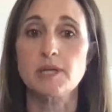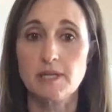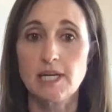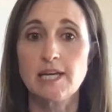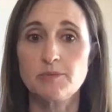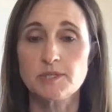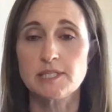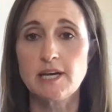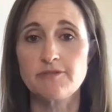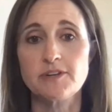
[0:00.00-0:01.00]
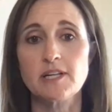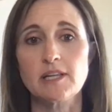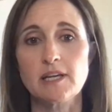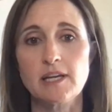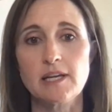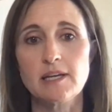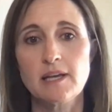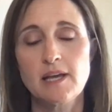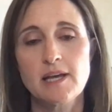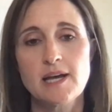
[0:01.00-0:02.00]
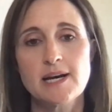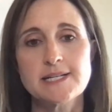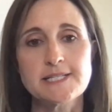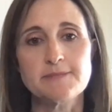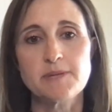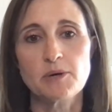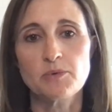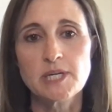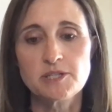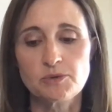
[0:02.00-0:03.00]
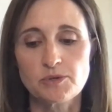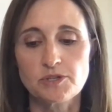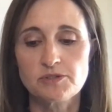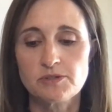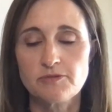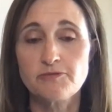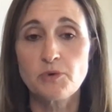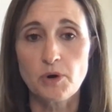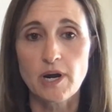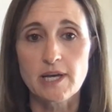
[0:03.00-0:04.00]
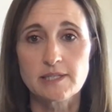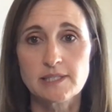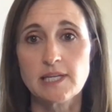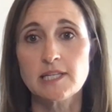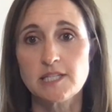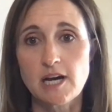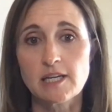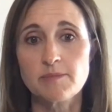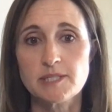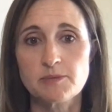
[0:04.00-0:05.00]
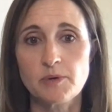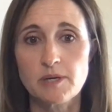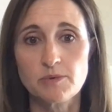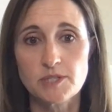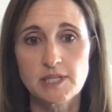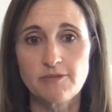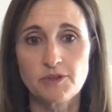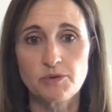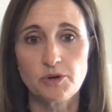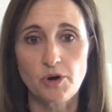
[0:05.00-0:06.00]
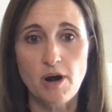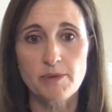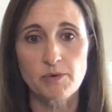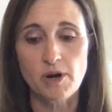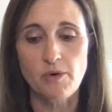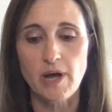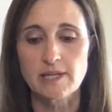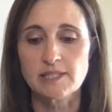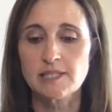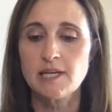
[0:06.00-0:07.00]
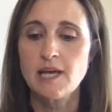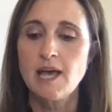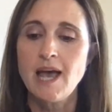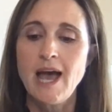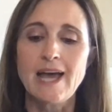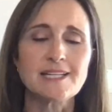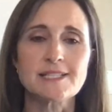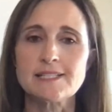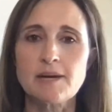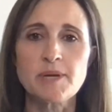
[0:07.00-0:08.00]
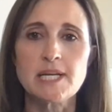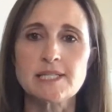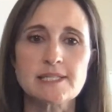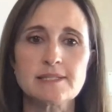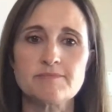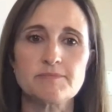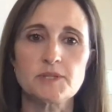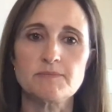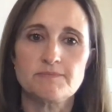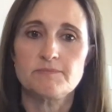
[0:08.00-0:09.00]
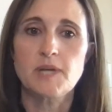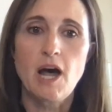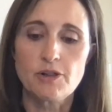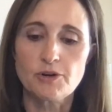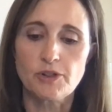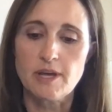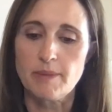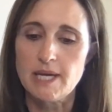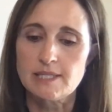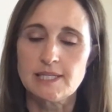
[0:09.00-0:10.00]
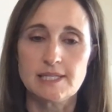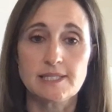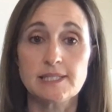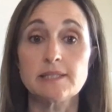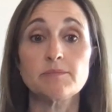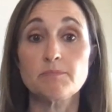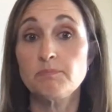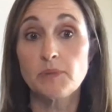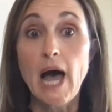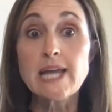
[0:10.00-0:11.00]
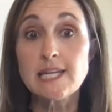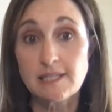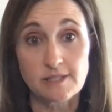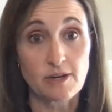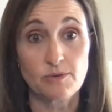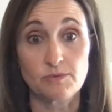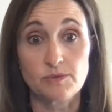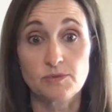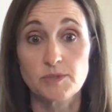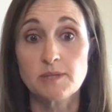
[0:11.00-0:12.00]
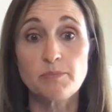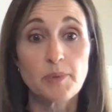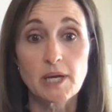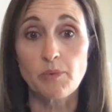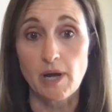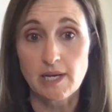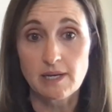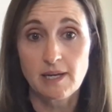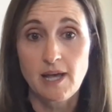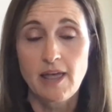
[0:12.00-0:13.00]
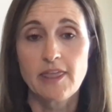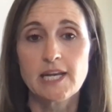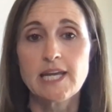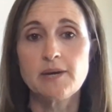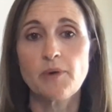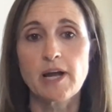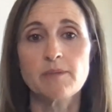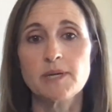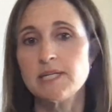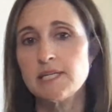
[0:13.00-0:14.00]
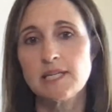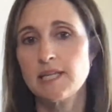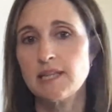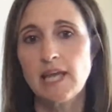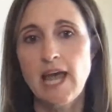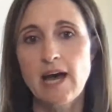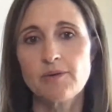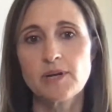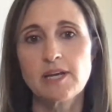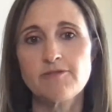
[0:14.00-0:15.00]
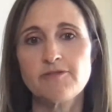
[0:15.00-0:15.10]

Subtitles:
but he was definitely a resource for us in the documents we received through the grandma request. And it's color limit. It's lighting zones was a big one that he recommended that the county